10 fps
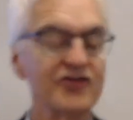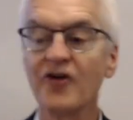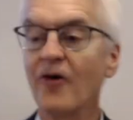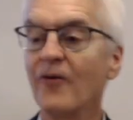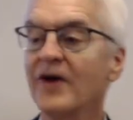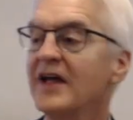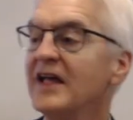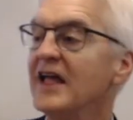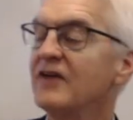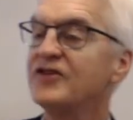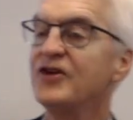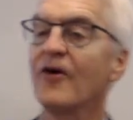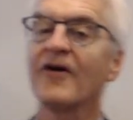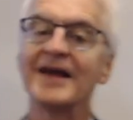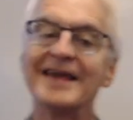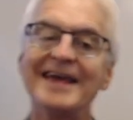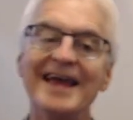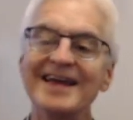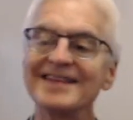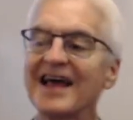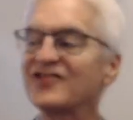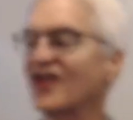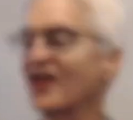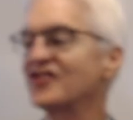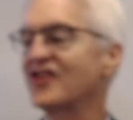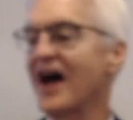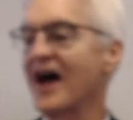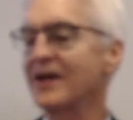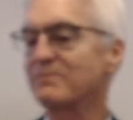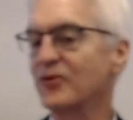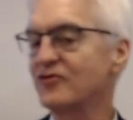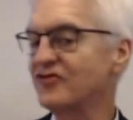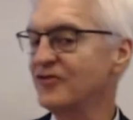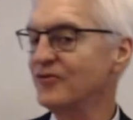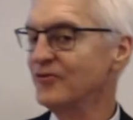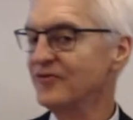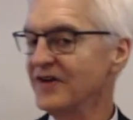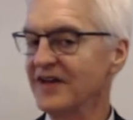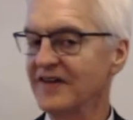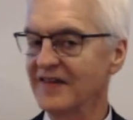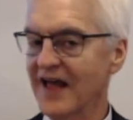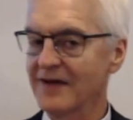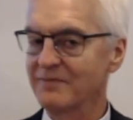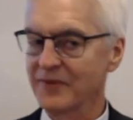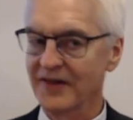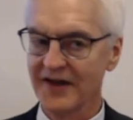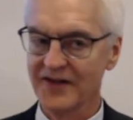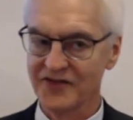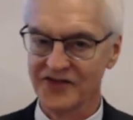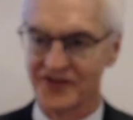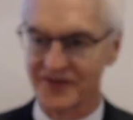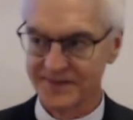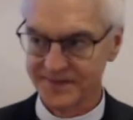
So if you're a king, that's because God put you in that place.